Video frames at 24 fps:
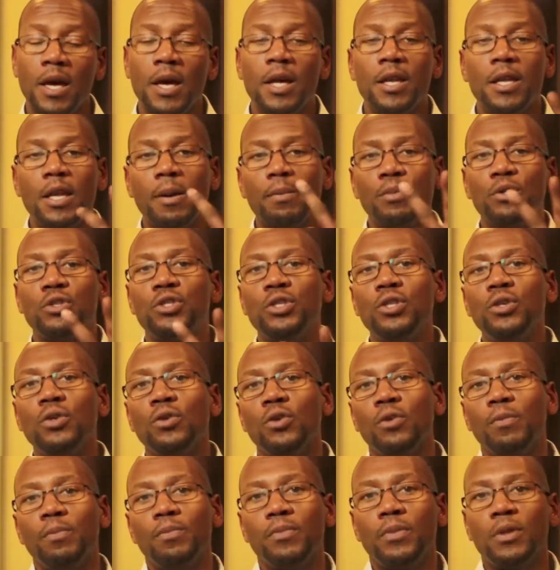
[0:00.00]
Number
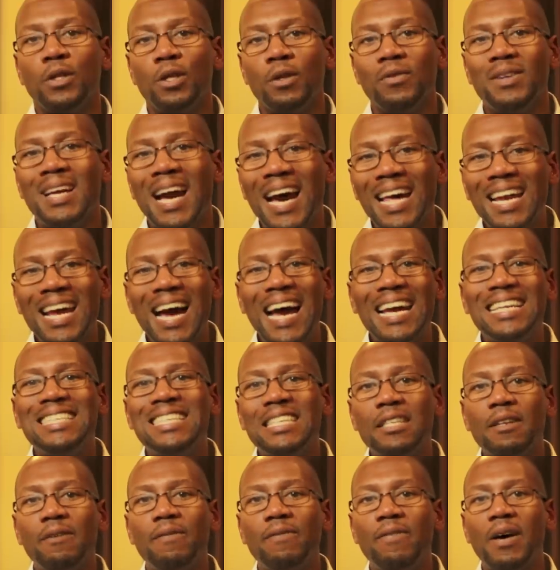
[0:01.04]
two, you've got to
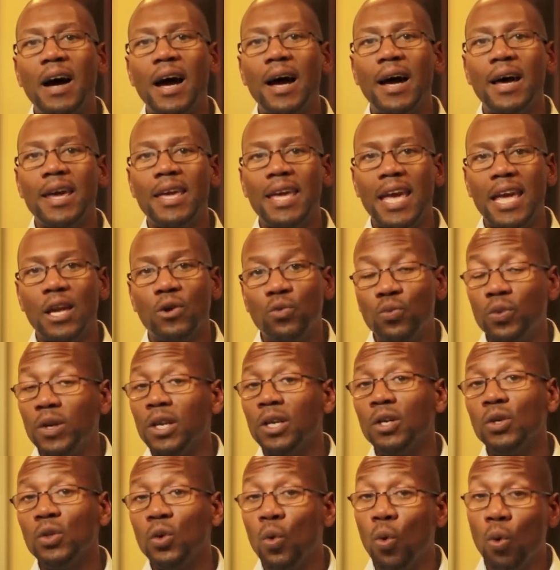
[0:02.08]
identify a
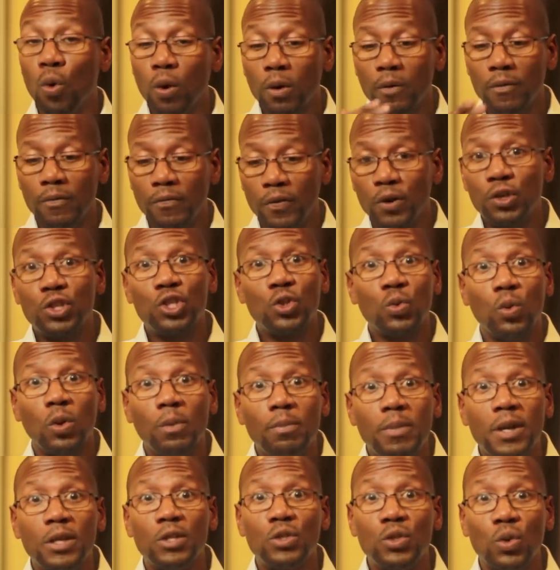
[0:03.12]
real or virtual
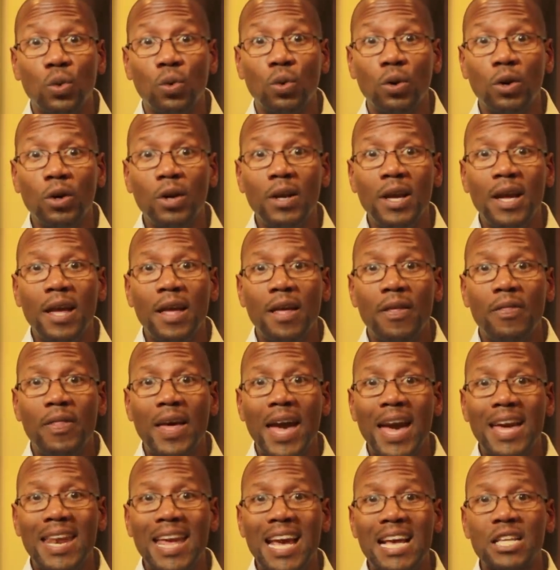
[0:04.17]
mentor
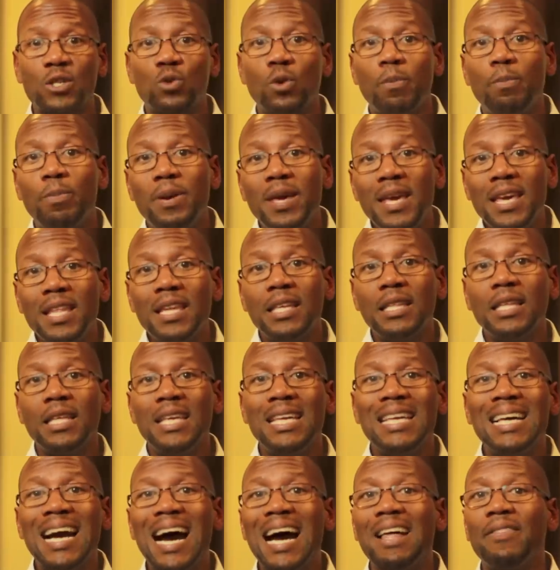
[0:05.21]
that has
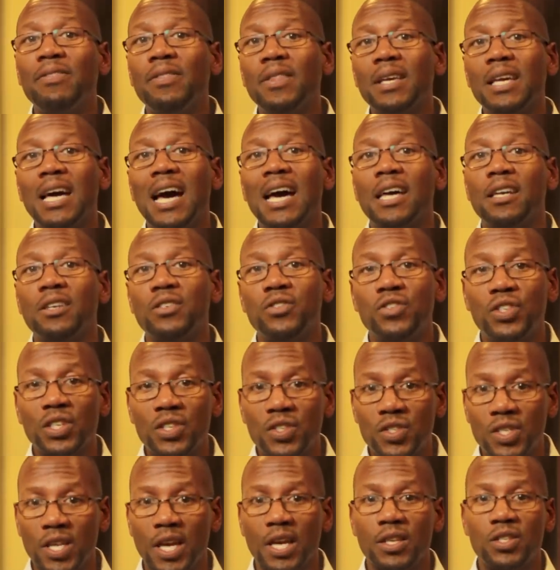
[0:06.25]
repeatedly gotten the kind of
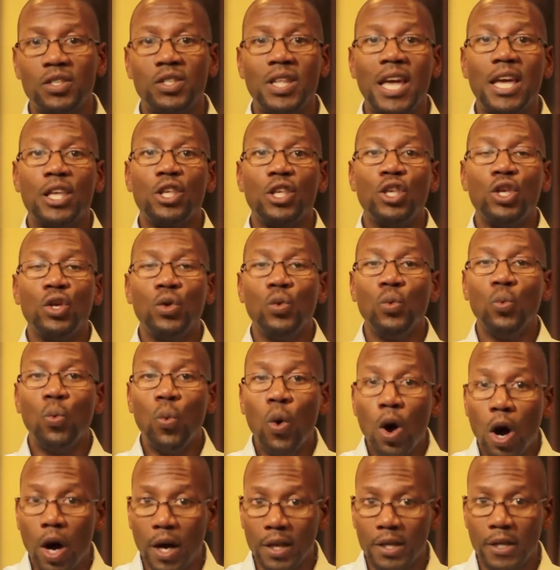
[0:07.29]
success that you
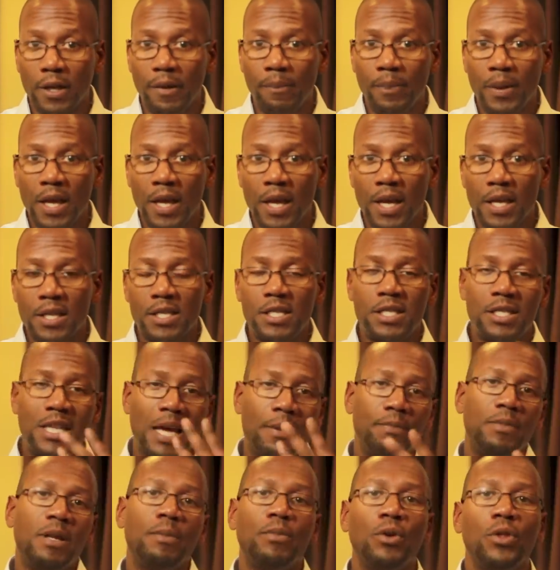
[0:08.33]
want.
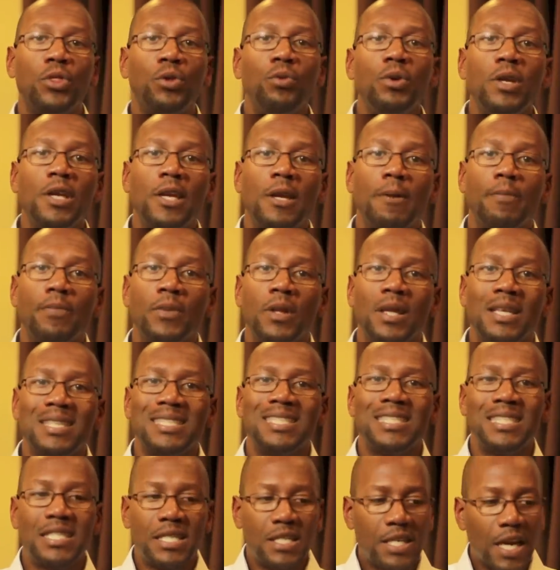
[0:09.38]
Step number three,
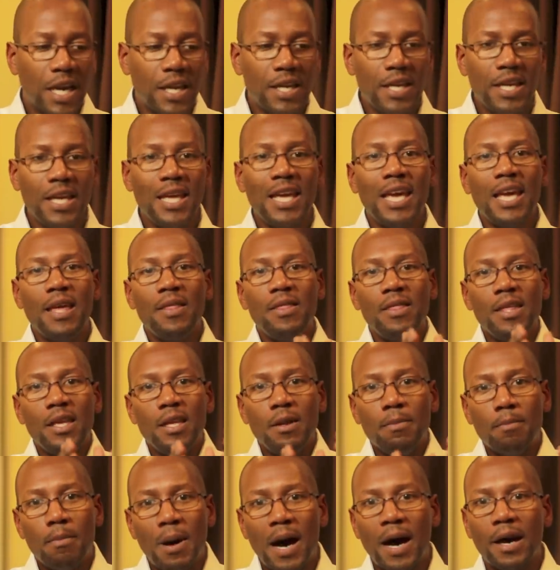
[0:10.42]
study and
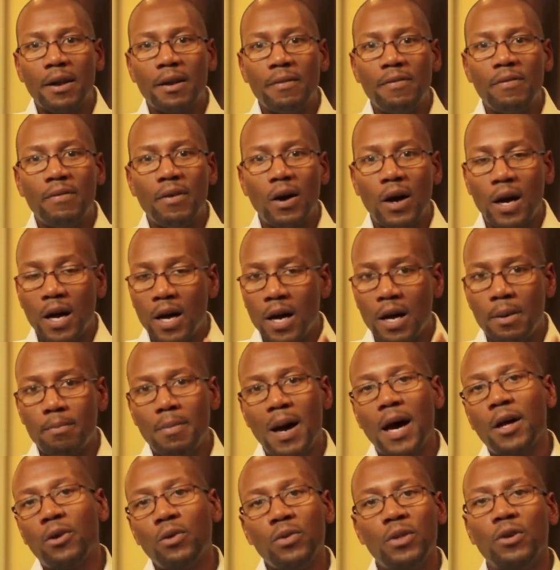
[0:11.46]
then uh,
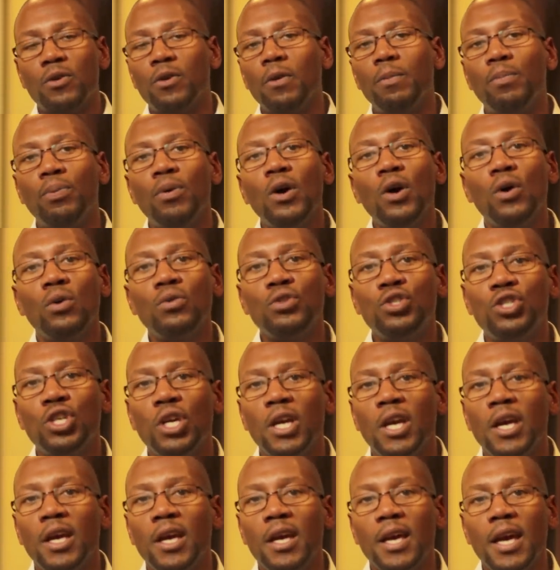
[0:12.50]
model their approach.
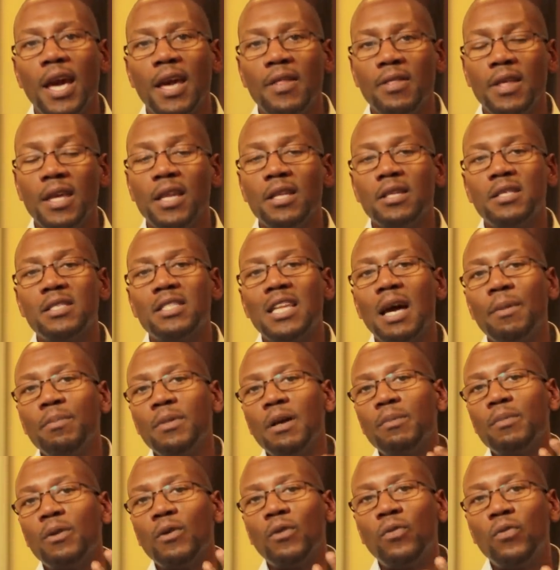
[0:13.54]
And then step
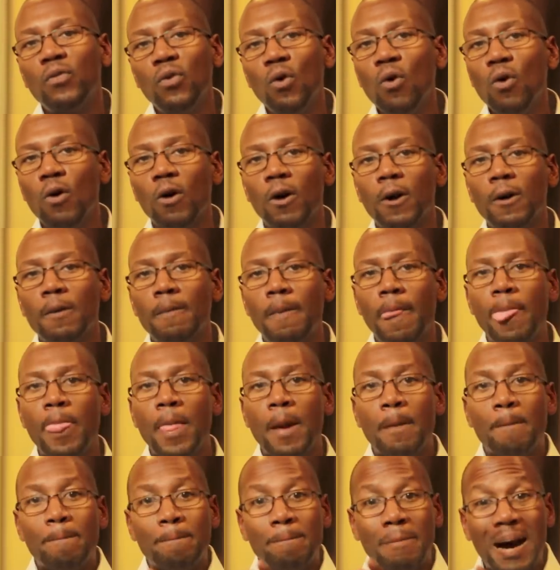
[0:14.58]
number four,
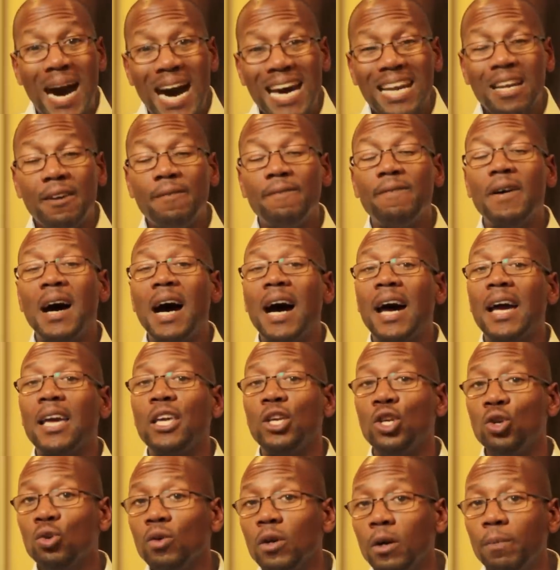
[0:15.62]
modify
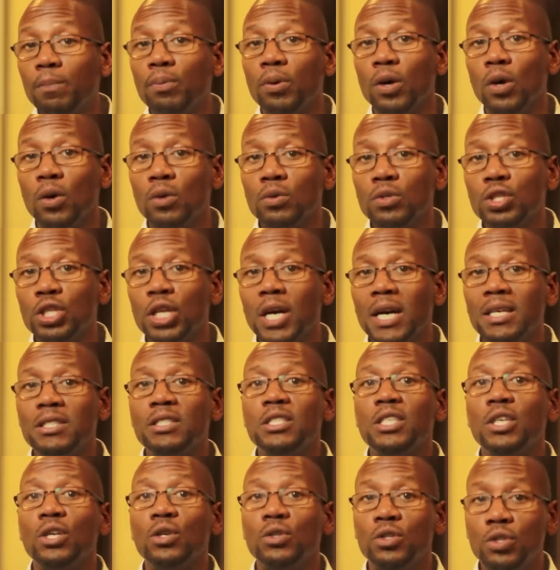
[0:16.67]
your approach
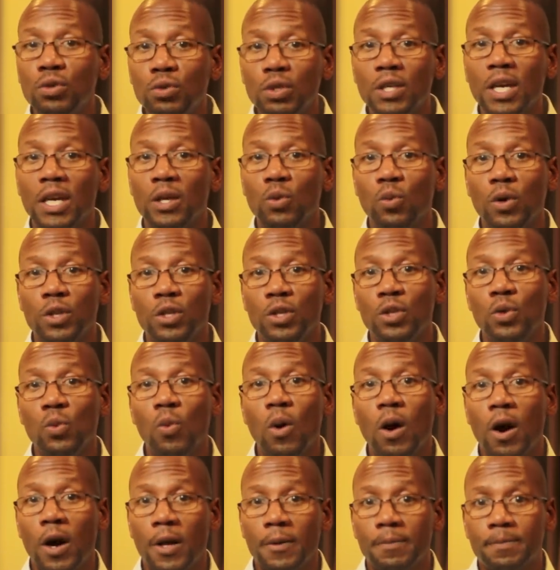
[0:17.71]
until you get what you
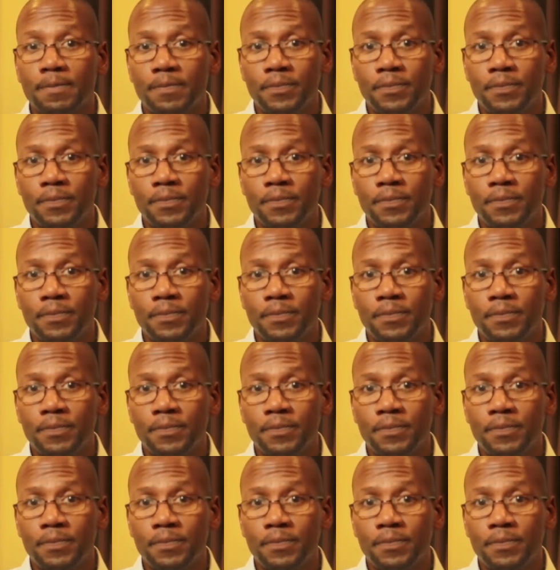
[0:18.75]
want.